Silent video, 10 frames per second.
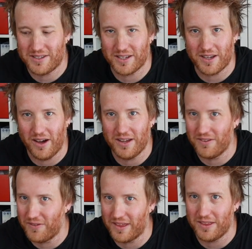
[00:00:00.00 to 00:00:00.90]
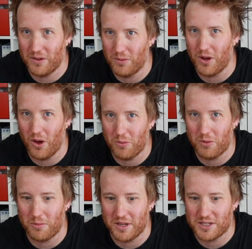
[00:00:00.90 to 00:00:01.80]
the kind of thing you would hope
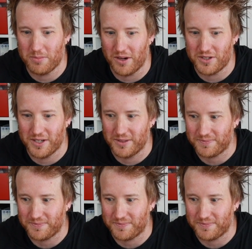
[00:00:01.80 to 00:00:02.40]
would have been spotted.